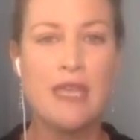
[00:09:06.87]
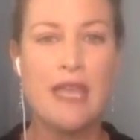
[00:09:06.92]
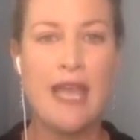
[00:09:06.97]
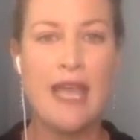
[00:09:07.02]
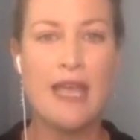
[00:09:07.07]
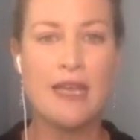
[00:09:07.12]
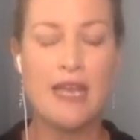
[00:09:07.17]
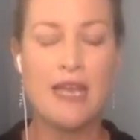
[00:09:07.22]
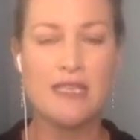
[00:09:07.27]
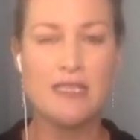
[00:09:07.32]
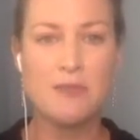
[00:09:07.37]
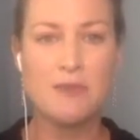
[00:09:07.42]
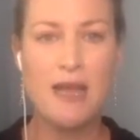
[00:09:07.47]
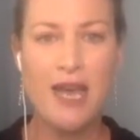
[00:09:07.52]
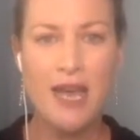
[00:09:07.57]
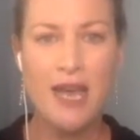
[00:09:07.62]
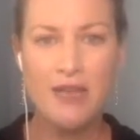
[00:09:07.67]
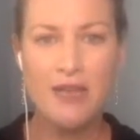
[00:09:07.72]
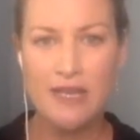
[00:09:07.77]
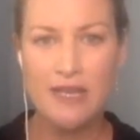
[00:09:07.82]
And as
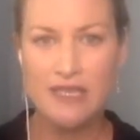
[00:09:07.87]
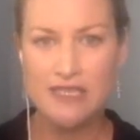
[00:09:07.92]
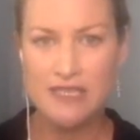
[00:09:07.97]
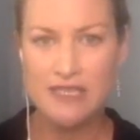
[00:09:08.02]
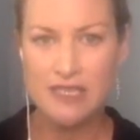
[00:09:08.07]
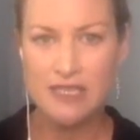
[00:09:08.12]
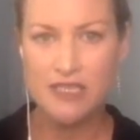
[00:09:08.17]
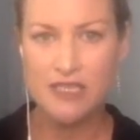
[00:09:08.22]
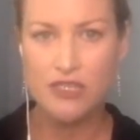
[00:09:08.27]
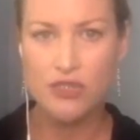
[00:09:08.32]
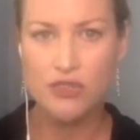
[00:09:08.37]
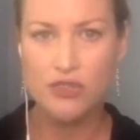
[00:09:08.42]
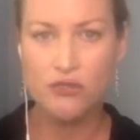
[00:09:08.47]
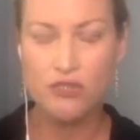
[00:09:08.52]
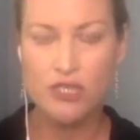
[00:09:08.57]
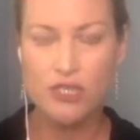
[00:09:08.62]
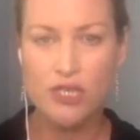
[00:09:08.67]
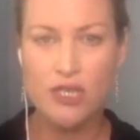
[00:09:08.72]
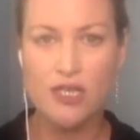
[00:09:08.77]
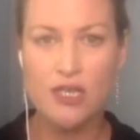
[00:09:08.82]
part of that sexy talk
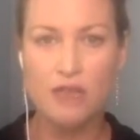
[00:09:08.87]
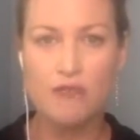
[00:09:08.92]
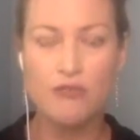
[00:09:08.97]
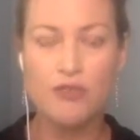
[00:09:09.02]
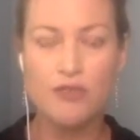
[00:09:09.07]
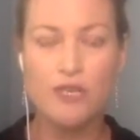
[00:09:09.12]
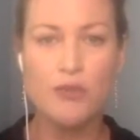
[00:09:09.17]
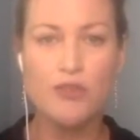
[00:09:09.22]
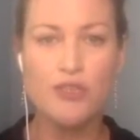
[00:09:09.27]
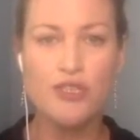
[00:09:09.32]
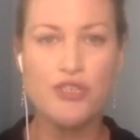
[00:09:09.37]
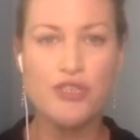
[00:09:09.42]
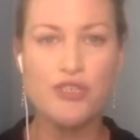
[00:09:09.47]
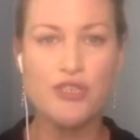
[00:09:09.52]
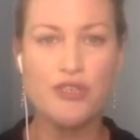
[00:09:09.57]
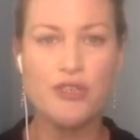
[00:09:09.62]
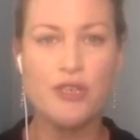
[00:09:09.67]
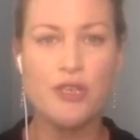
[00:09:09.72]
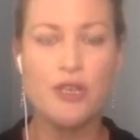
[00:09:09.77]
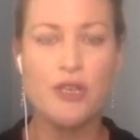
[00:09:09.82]
title, I really want you
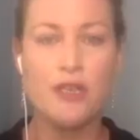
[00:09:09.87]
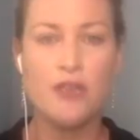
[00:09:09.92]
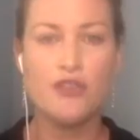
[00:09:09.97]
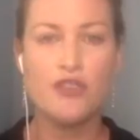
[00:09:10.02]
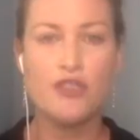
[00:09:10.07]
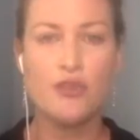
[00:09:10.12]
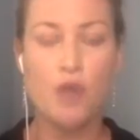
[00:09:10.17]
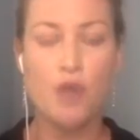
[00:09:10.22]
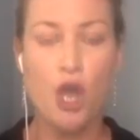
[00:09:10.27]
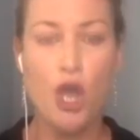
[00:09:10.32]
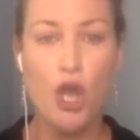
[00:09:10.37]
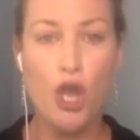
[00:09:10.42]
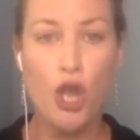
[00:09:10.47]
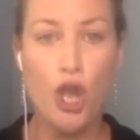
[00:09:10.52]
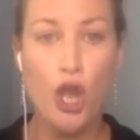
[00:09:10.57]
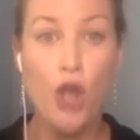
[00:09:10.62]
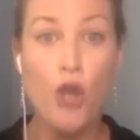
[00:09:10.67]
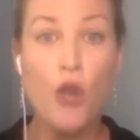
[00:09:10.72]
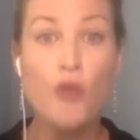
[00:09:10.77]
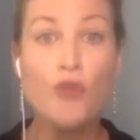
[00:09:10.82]
to, to
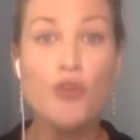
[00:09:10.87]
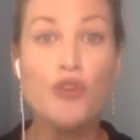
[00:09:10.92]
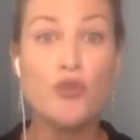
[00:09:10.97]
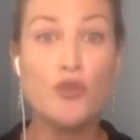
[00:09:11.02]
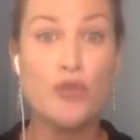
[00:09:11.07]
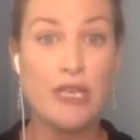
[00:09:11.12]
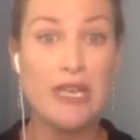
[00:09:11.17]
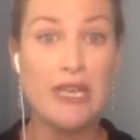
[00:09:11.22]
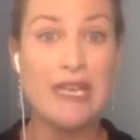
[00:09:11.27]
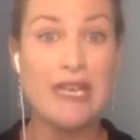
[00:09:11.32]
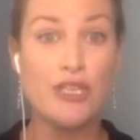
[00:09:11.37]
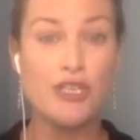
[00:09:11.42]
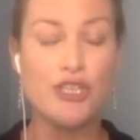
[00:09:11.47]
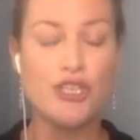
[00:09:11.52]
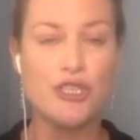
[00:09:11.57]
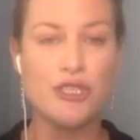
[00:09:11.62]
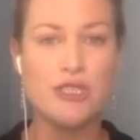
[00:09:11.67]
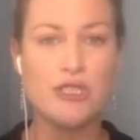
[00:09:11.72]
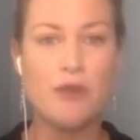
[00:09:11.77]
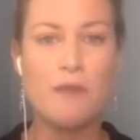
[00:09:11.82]
own your niche
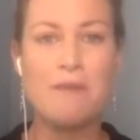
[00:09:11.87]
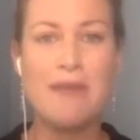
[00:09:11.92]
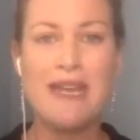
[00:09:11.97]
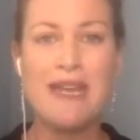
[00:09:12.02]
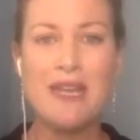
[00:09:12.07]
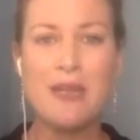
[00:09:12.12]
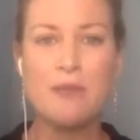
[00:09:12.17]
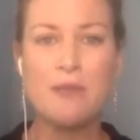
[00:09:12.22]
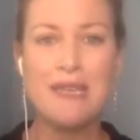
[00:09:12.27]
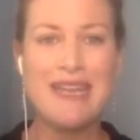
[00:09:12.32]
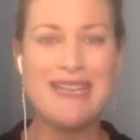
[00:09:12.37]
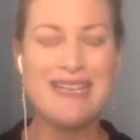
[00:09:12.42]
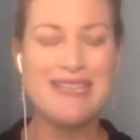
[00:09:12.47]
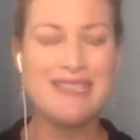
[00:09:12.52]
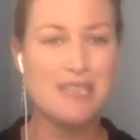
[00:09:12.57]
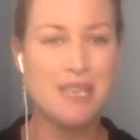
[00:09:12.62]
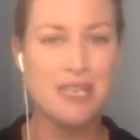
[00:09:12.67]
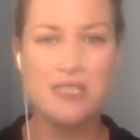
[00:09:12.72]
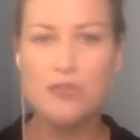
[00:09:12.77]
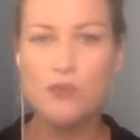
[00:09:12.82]
niche. So a meeting planner
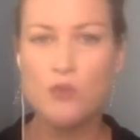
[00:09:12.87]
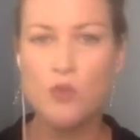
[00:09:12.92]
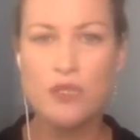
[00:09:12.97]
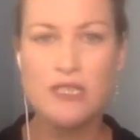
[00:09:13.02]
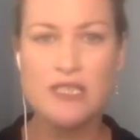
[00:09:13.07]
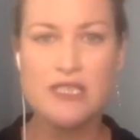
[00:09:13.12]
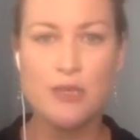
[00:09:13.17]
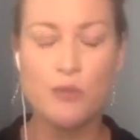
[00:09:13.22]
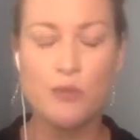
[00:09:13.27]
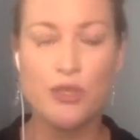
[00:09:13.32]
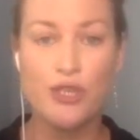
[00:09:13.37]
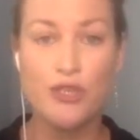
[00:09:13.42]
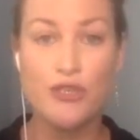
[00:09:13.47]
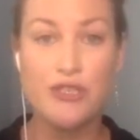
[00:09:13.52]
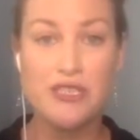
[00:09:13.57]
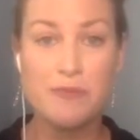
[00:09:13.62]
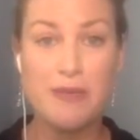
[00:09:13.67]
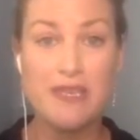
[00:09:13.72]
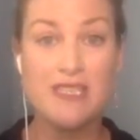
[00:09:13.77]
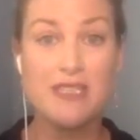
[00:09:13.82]
doesn't want someone who
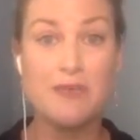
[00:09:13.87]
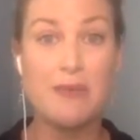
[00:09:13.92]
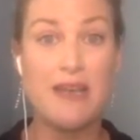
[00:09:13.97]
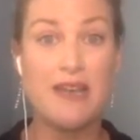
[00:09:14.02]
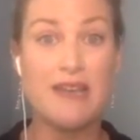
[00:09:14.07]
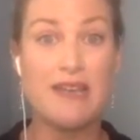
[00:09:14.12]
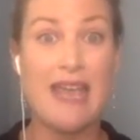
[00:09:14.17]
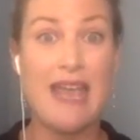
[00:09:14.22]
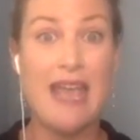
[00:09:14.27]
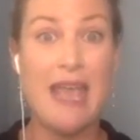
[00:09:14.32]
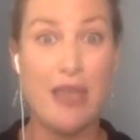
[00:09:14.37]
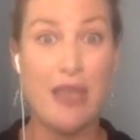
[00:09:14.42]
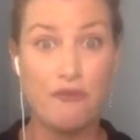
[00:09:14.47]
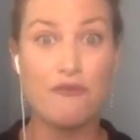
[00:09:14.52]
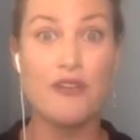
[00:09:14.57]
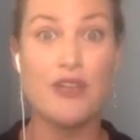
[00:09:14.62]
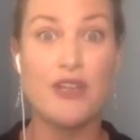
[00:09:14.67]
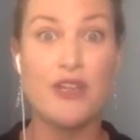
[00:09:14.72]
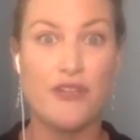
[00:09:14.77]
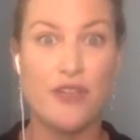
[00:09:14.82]
speaks about
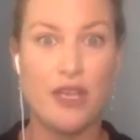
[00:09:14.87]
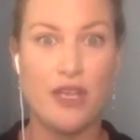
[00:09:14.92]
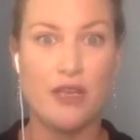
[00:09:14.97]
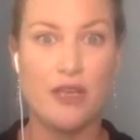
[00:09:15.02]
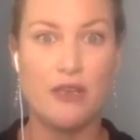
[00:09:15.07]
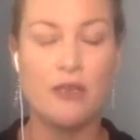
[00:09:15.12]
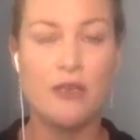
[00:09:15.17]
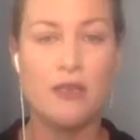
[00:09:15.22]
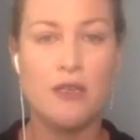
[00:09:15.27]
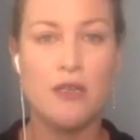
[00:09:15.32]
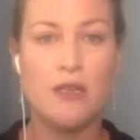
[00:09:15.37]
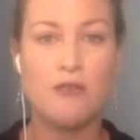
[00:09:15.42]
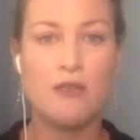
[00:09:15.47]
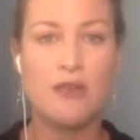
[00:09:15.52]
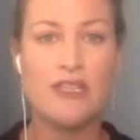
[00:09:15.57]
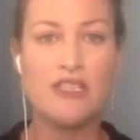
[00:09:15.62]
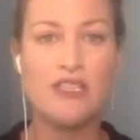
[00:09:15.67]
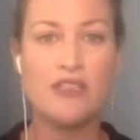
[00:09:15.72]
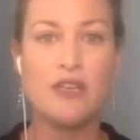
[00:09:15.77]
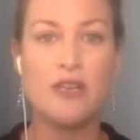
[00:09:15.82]
everything,
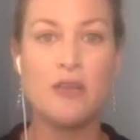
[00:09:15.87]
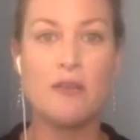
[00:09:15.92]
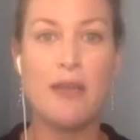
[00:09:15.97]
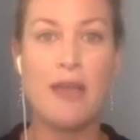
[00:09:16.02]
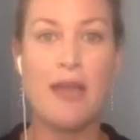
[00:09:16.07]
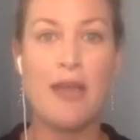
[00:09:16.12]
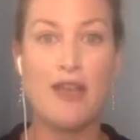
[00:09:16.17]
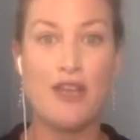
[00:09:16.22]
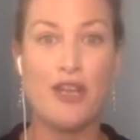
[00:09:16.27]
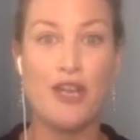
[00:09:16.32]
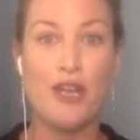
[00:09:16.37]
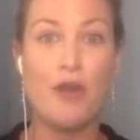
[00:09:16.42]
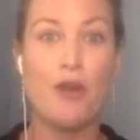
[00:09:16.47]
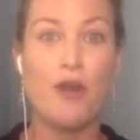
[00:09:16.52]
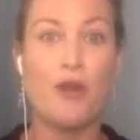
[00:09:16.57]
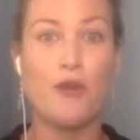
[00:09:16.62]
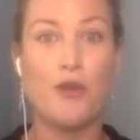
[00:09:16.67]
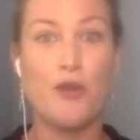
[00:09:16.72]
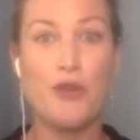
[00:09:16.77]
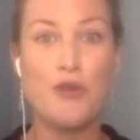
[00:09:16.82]
right? It's not about, you know,
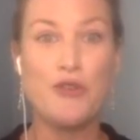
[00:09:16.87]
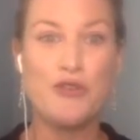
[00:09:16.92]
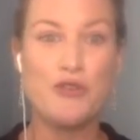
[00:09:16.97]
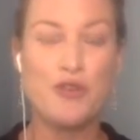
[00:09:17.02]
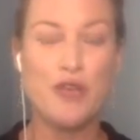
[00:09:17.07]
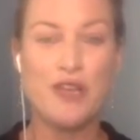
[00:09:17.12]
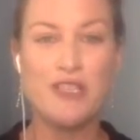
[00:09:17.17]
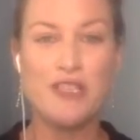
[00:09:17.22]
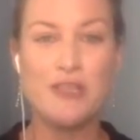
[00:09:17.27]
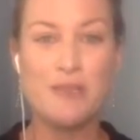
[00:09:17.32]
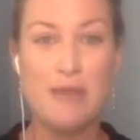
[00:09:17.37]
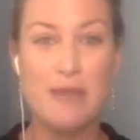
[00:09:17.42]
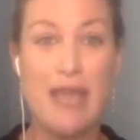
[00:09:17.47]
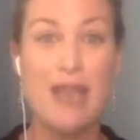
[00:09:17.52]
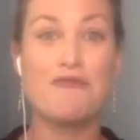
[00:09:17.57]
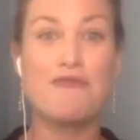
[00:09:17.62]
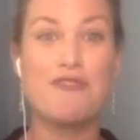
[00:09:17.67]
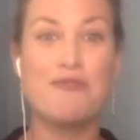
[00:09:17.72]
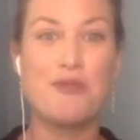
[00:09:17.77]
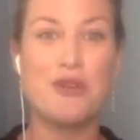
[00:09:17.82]
oh, who's your customer?
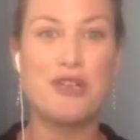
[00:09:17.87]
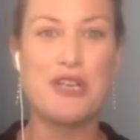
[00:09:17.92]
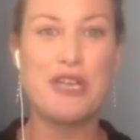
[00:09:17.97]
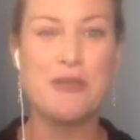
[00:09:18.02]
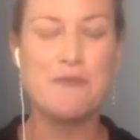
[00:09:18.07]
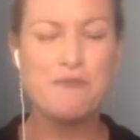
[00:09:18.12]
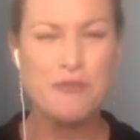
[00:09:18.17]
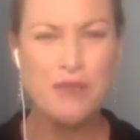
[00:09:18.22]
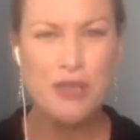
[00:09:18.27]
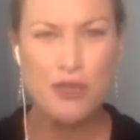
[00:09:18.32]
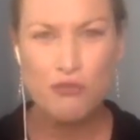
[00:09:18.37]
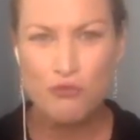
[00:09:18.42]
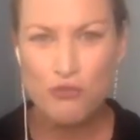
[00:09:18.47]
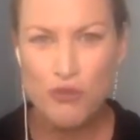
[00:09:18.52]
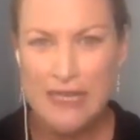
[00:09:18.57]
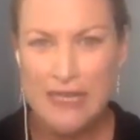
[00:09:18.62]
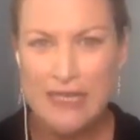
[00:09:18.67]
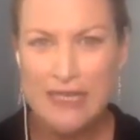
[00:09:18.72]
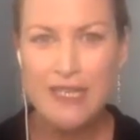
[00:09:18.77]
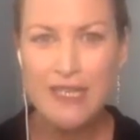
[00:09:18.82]
Everybody.
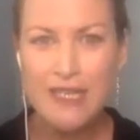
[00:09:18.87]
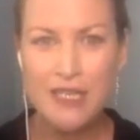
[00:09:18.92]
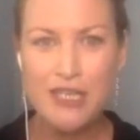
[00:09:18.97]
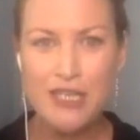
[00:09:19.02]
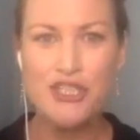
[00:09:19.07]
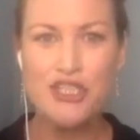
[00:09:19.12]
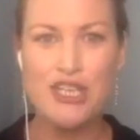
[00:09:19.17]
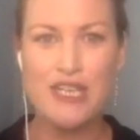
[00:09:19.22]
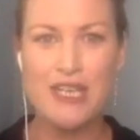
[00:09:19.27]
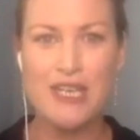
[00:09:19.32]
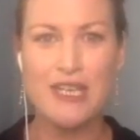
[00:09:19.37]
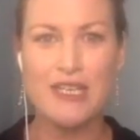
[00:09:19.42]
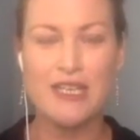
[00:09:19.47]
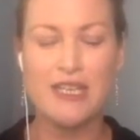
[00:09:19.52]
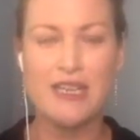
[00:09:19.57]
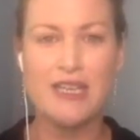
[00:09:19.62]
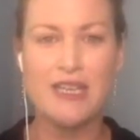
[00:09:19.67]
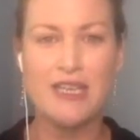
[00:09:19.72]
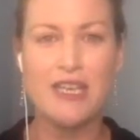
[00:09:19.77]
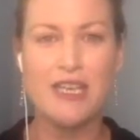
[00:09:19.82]
Really niching in
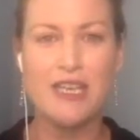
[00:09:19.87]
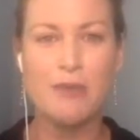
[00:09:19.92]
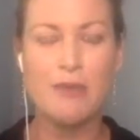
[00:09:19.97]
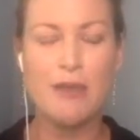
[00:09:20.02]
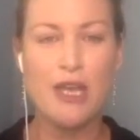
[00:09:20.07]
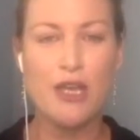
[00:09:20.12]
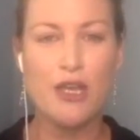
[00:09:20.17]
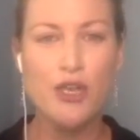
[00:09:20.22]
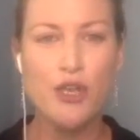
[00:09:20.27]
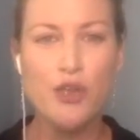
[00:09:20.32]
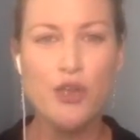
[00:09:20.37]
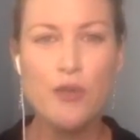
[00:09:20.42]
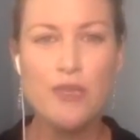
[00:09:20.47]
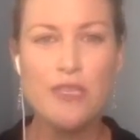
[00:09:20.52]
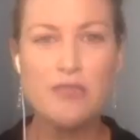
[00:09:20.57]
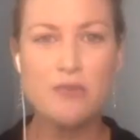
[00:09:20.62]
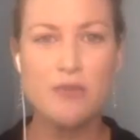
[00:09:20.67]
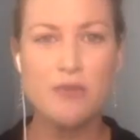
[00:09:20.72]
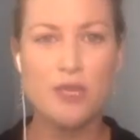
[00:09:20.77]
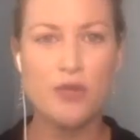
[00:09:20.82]
and thinking about who
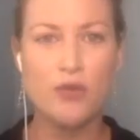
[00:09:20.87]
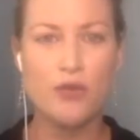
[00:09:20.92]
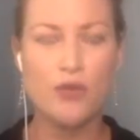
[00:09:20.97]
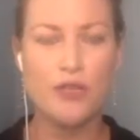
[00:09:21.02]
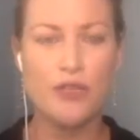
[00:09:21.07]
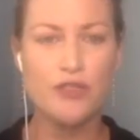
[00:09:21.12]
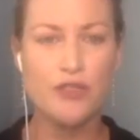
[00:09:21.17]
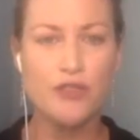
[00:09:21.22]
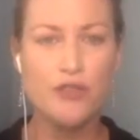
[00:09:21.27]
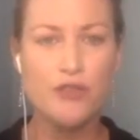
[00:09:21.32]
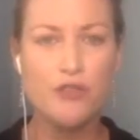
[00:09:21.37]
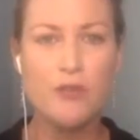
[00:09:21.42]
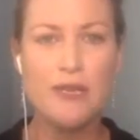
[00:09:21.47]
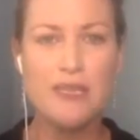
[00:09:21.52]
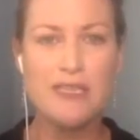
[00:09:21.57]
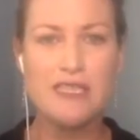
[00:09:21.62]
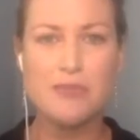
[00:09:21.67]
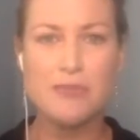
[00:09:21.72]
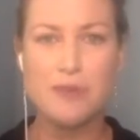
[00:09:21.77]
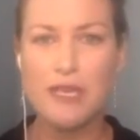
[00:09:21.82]
is my audience? Who am I
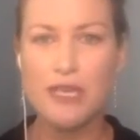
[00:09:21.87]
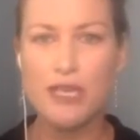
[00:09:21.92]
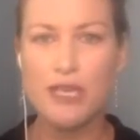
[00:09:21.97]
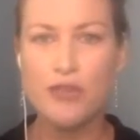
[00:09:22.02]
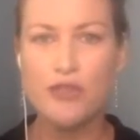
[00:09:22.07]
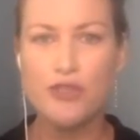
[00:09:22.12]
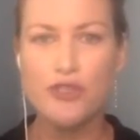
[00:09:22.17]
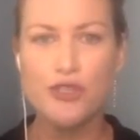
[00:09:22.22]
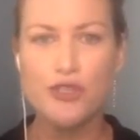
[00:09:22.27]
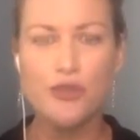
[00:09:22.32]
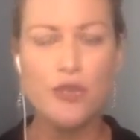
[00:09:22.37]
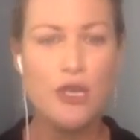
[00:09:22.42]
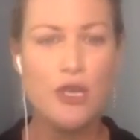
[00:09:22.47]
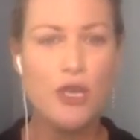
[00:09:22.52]
speaking to?